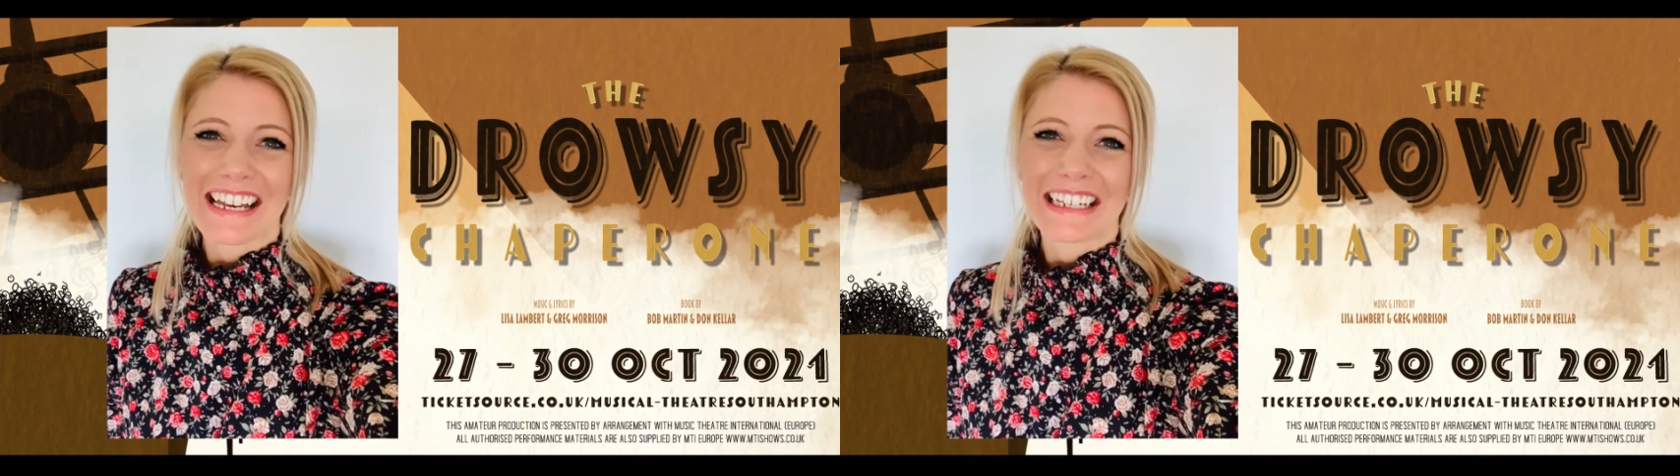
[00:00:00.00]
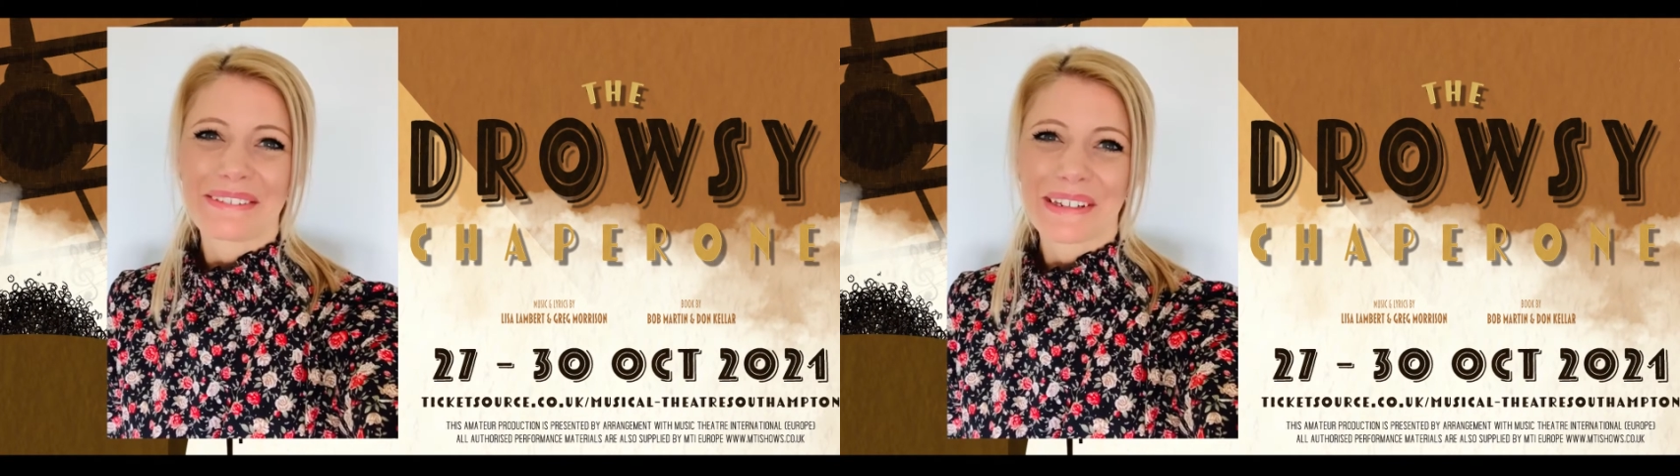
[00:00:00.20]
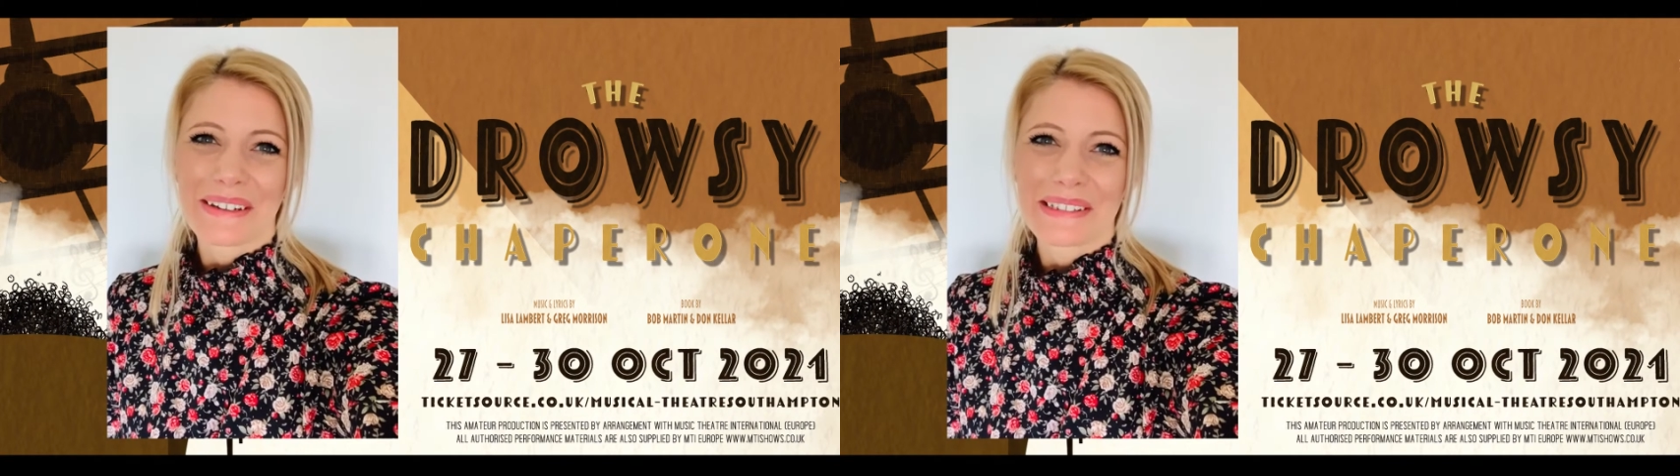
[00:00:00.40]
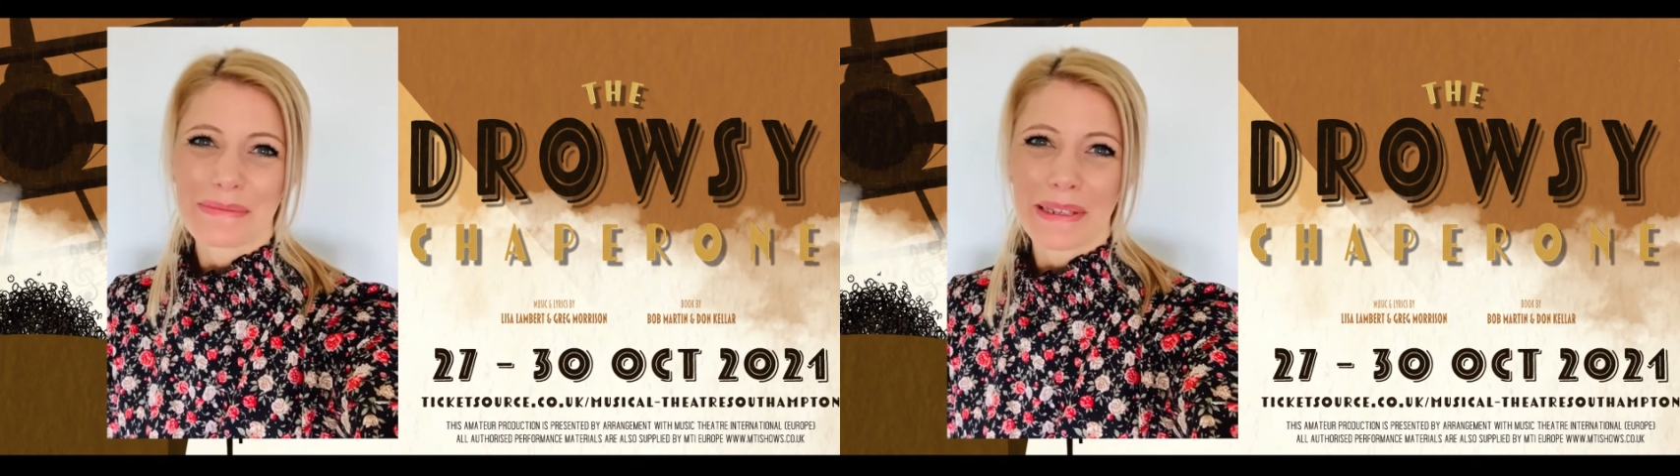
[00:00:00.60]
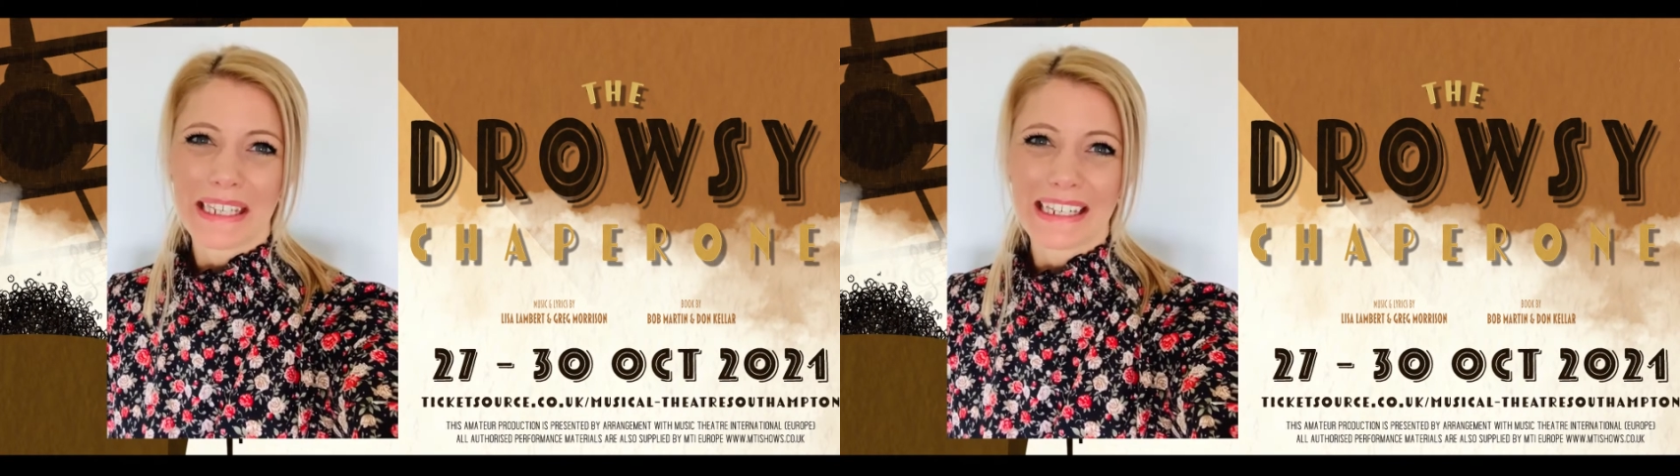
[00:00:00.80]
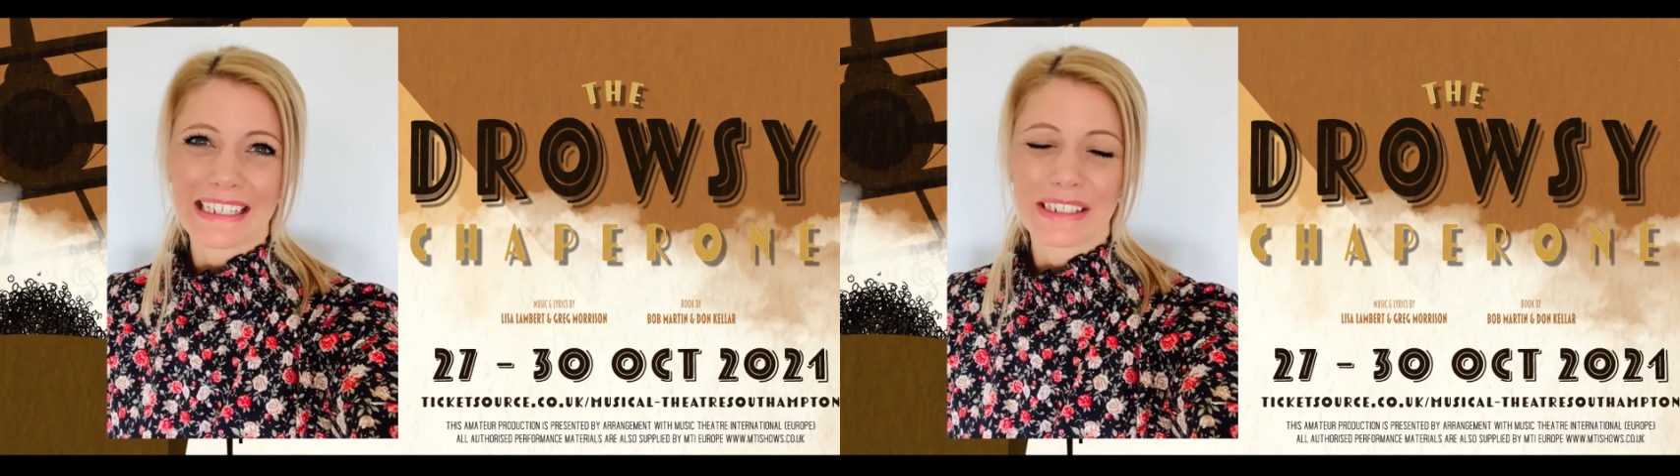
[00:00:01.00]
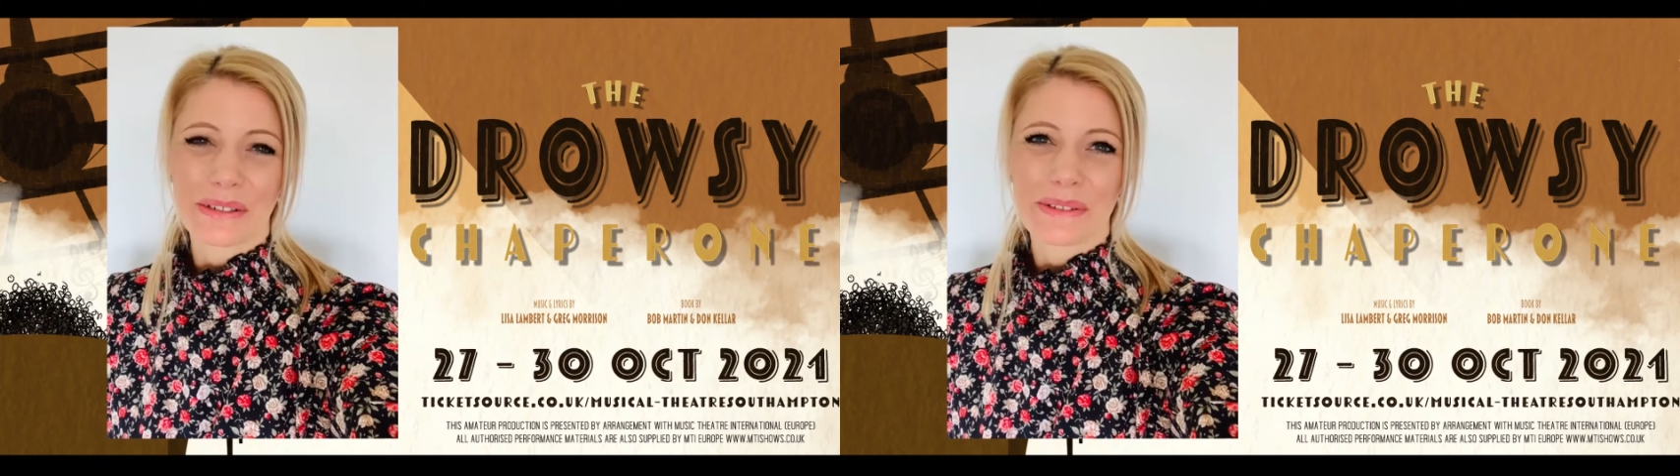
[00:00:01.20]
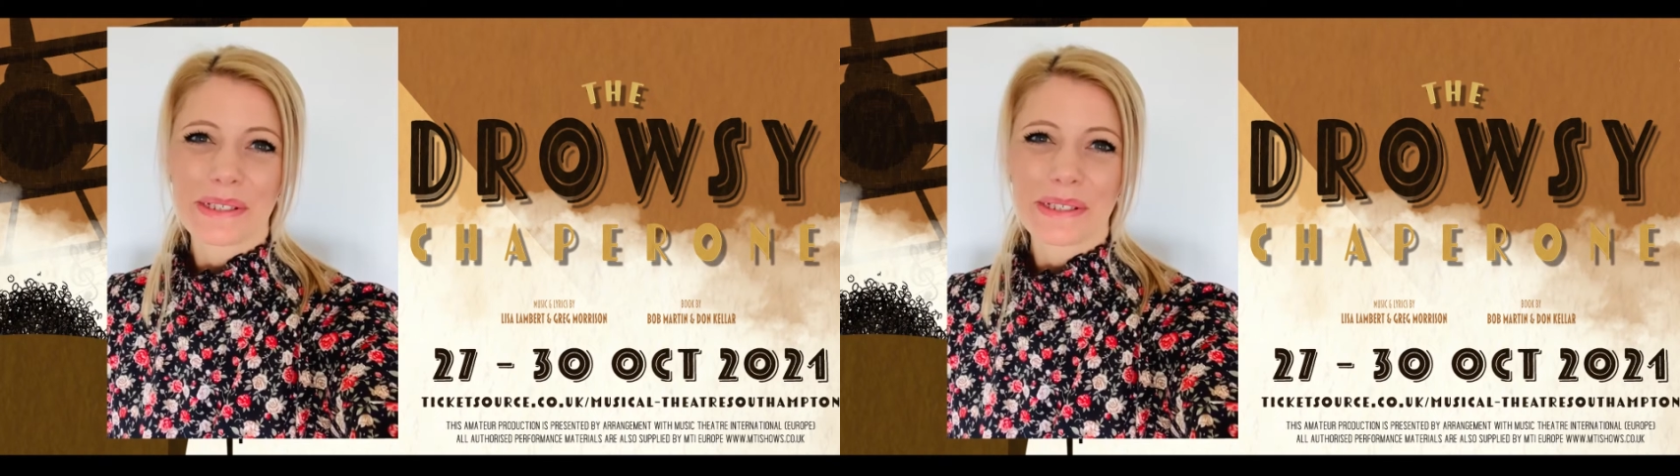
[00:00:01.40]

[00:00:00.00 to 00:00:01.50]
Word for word: I am going to be in